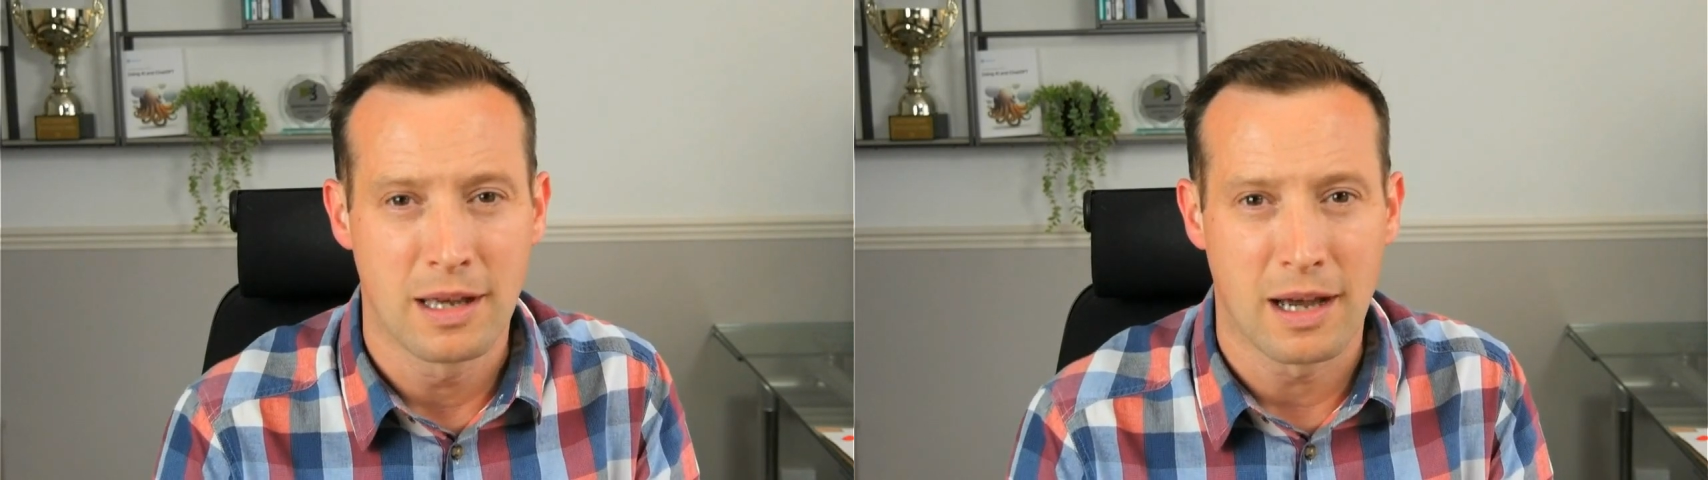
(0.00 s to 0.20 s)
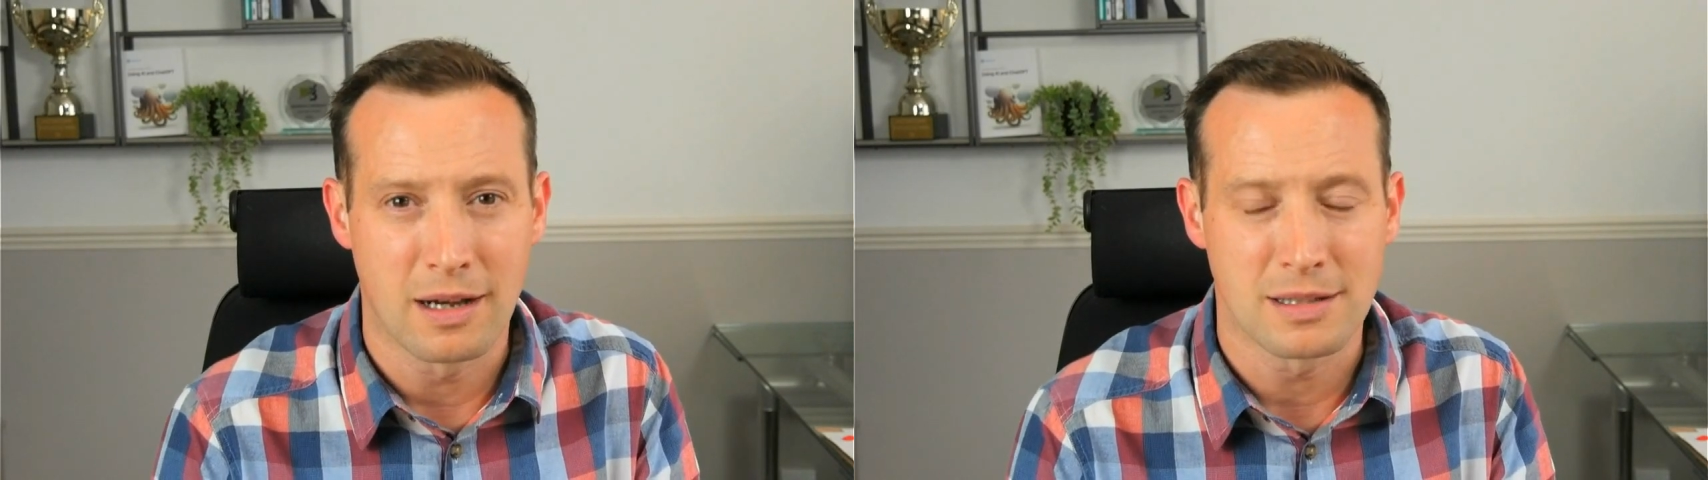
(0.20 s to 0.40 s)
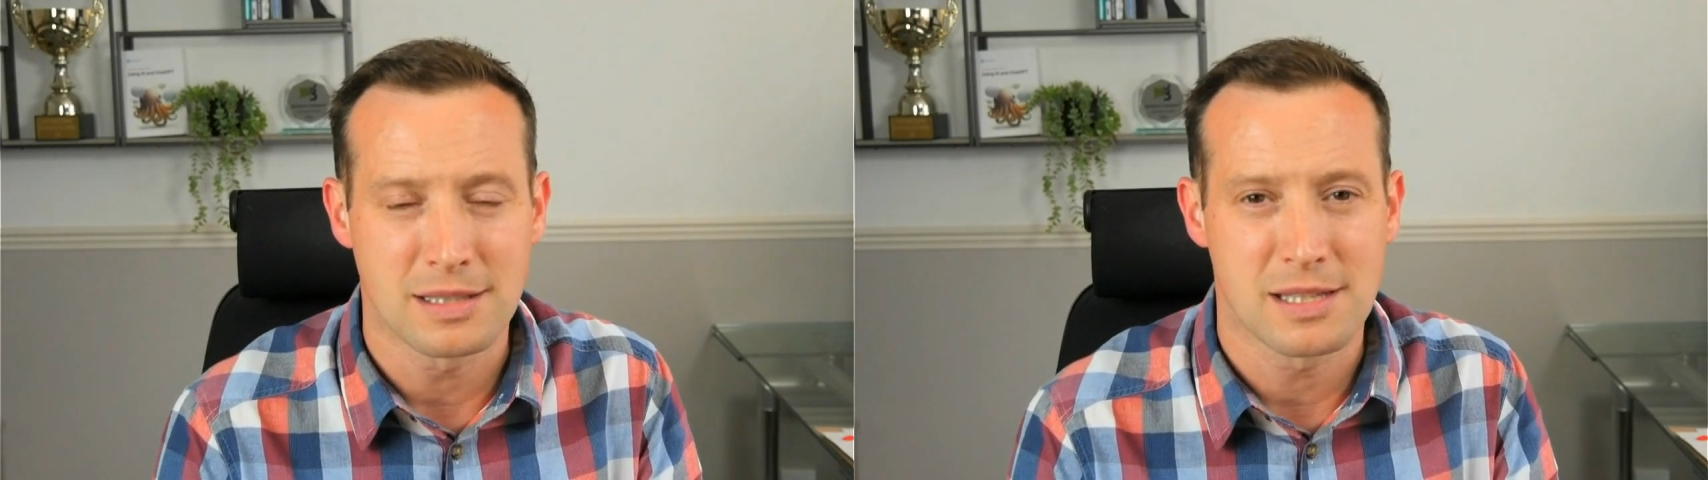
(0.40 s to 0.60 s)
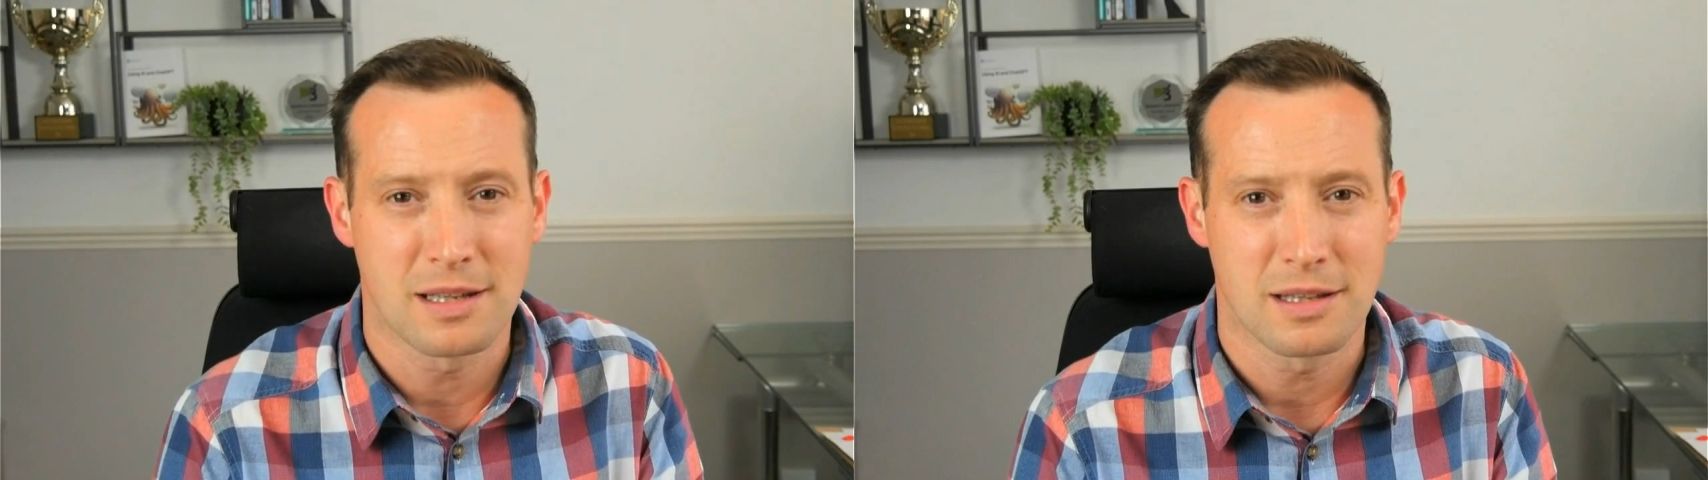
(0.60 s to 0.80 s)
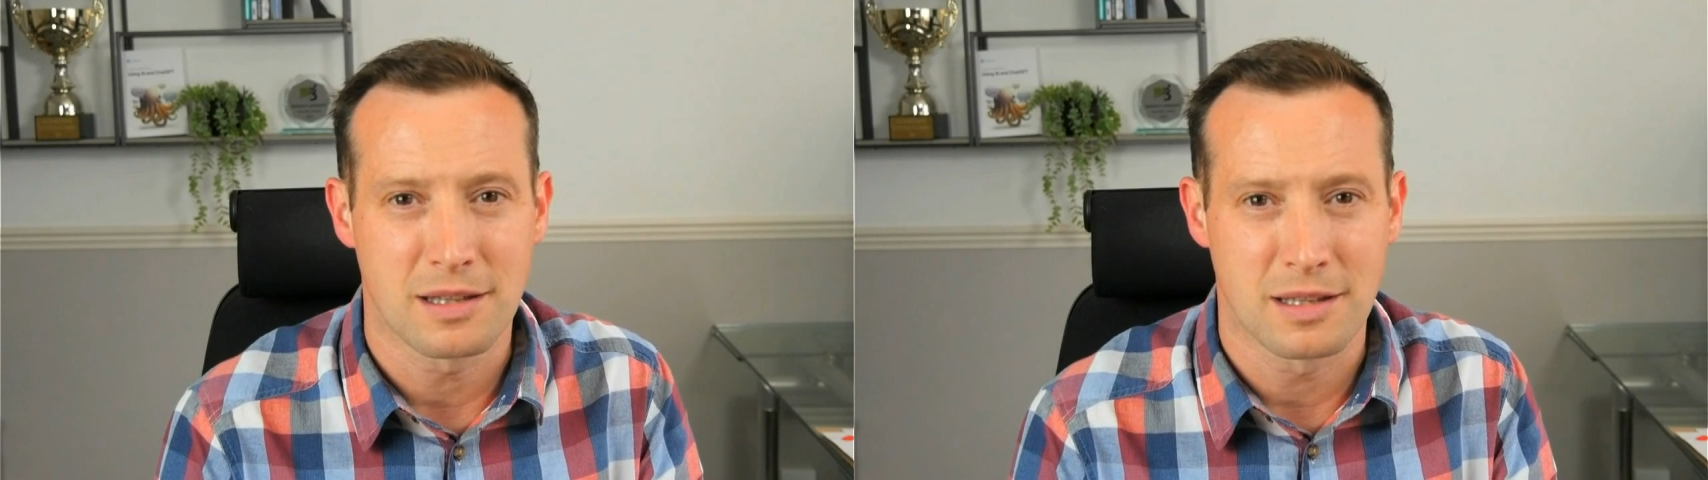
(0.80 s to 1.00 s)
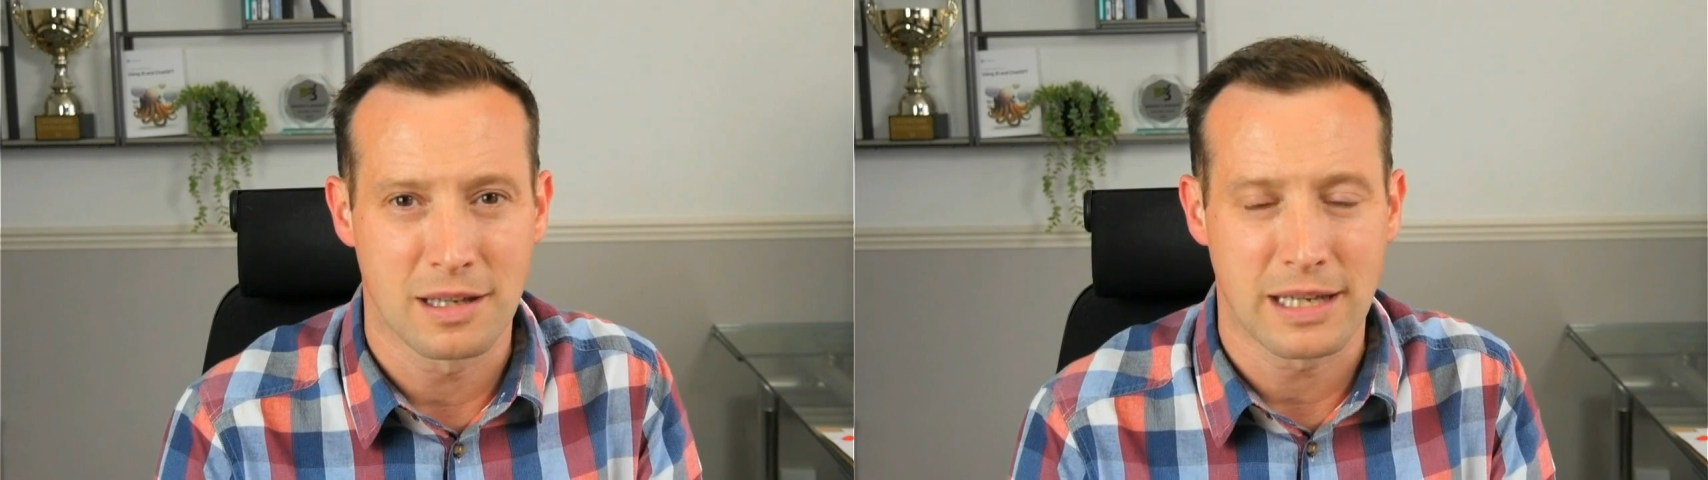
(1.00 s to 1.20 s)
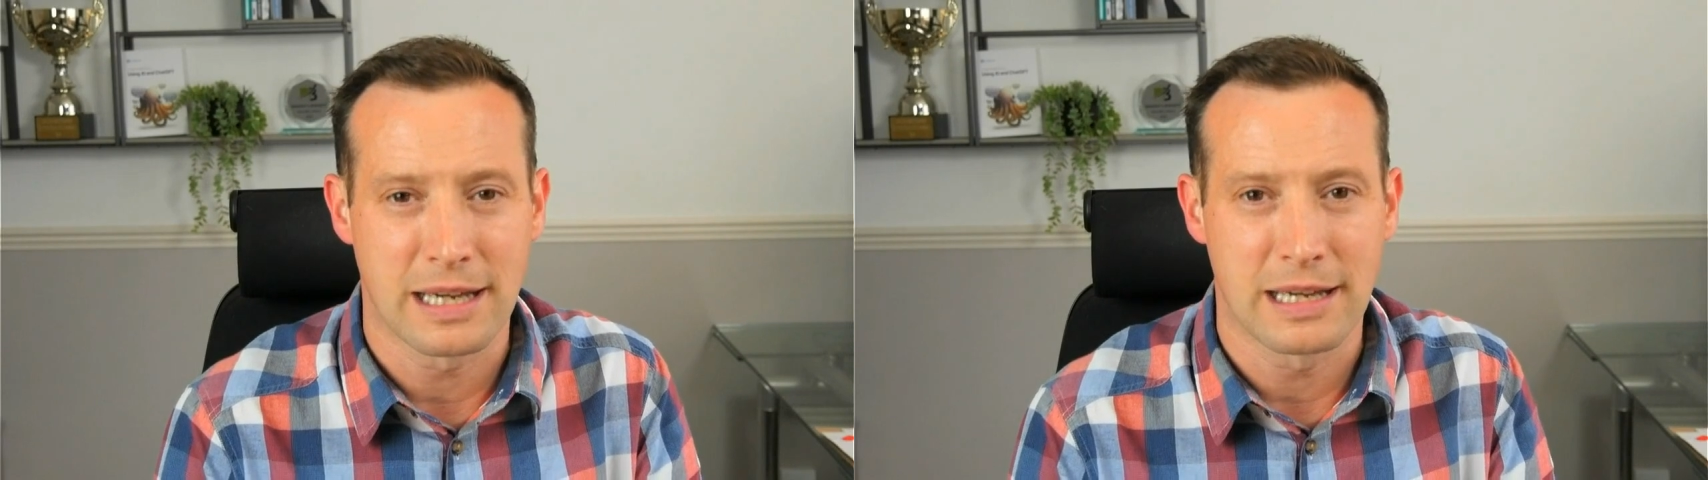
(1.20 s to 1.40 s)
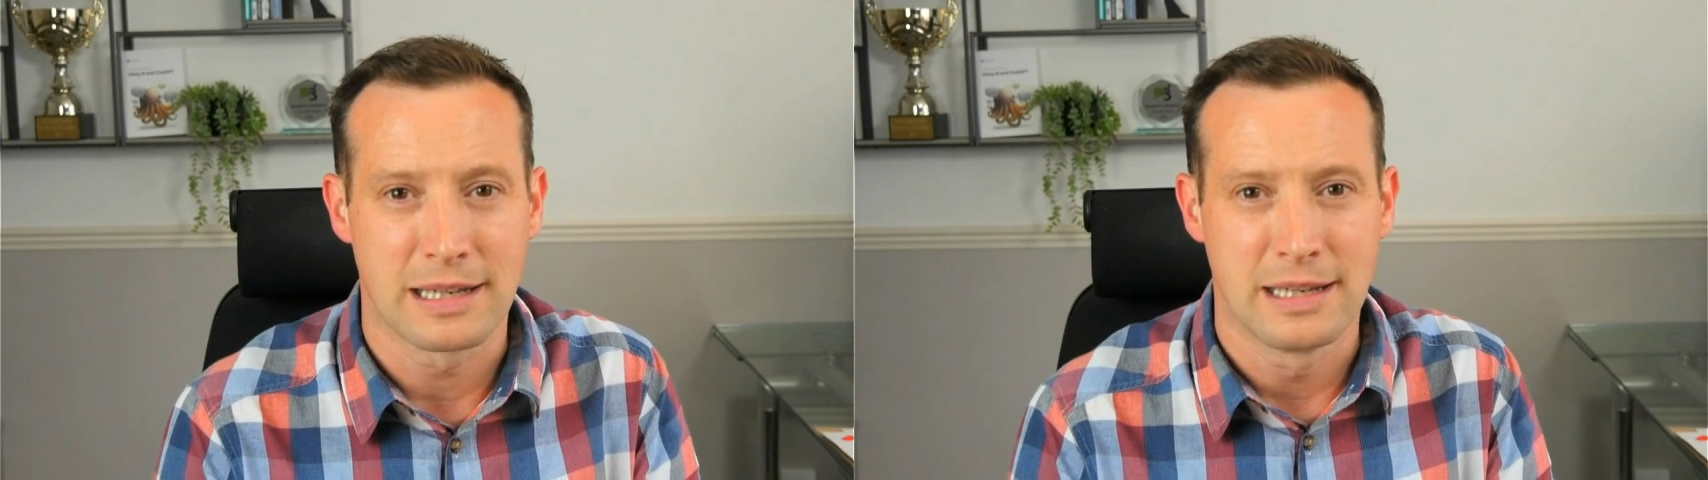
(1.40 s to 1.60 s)
answer that I
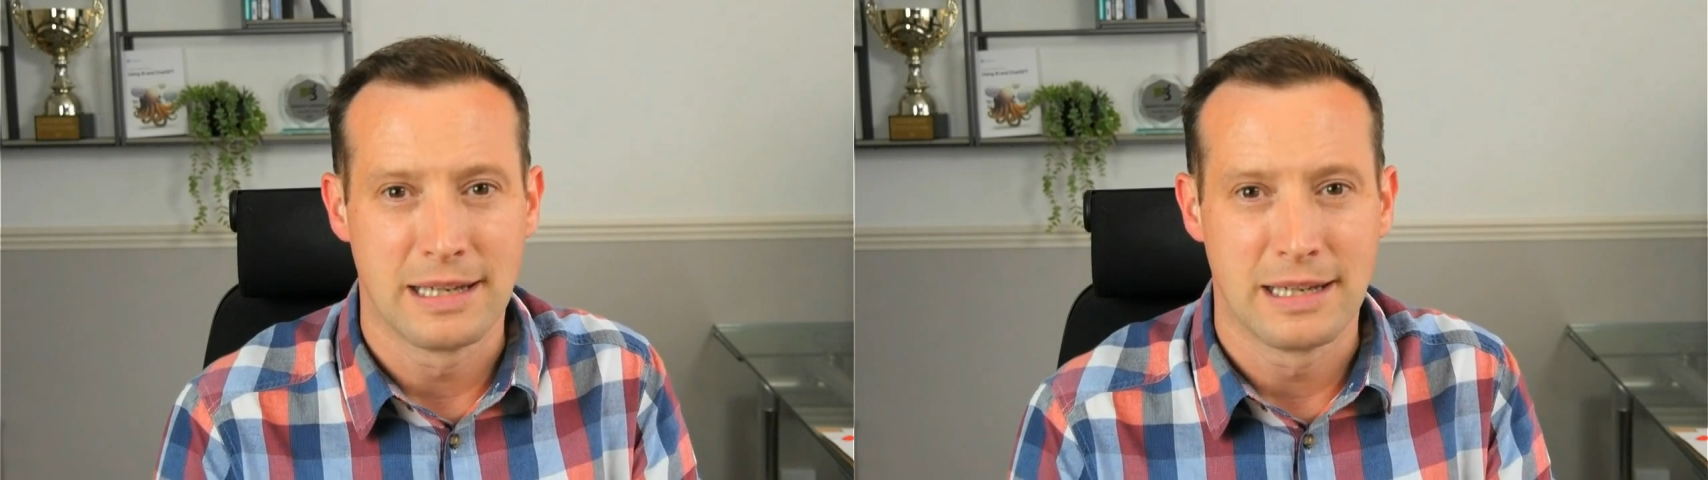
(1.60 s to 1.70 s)
get